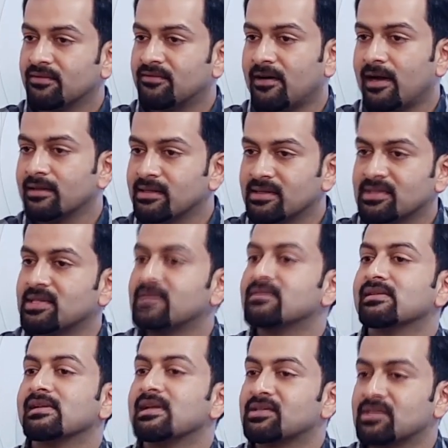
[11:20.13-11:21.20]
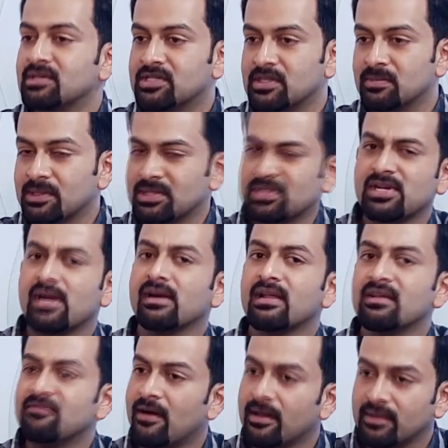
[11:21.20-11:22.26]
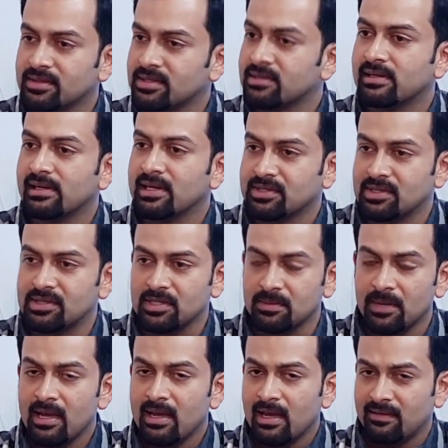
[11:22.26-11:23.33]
father-son relationship, Family, yeah. a struggling father-son relationship.